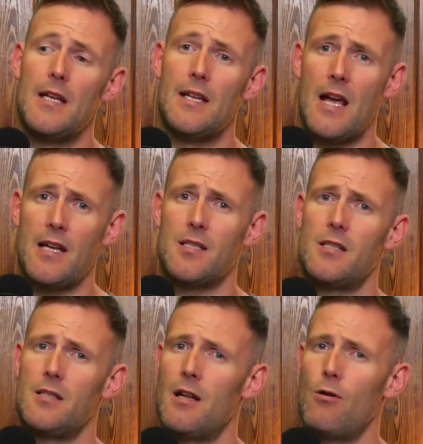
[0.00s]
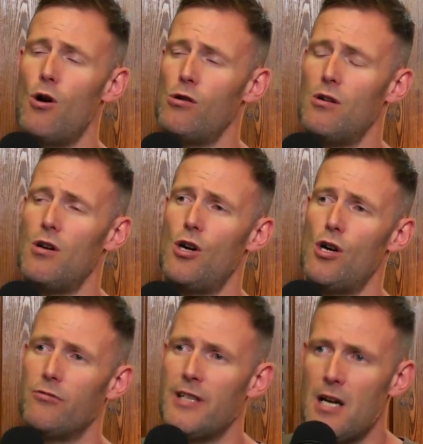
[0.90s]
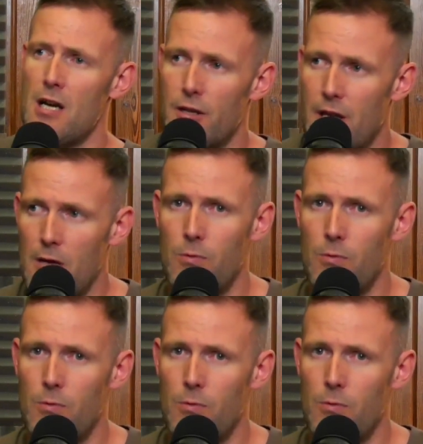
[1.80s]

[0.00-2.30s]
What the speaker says: Yes, you know, Oriana,